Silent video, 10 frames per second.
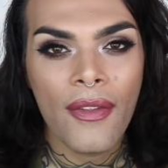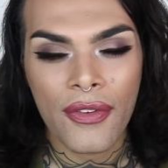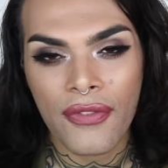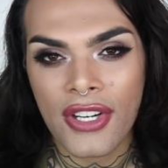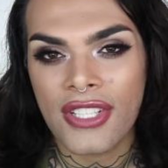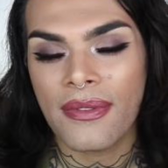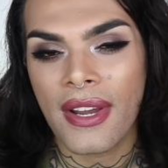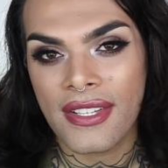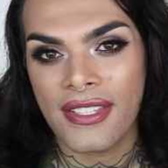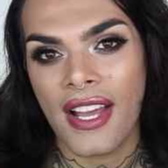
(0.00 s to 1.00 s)
The first
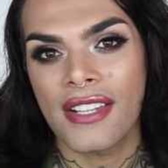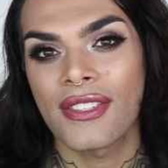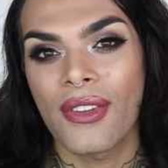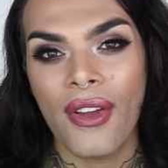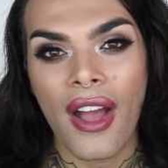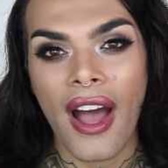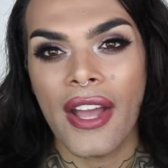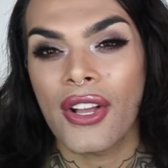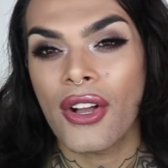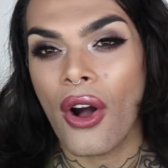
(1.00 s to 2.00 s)
one, as you guys know,
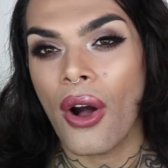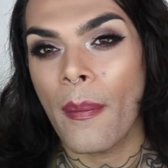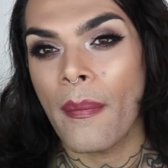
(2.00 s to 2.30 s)
I got